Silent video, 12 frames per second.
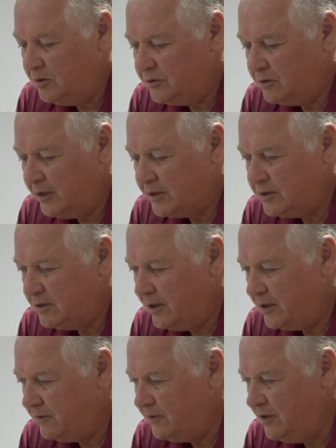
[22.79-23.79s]
so that's
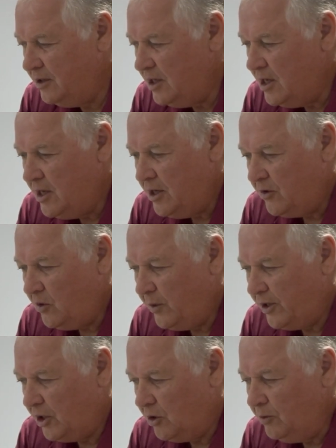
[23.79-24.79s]
kind of the
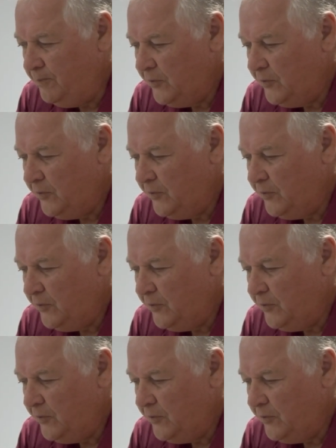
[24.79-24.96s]
way to go.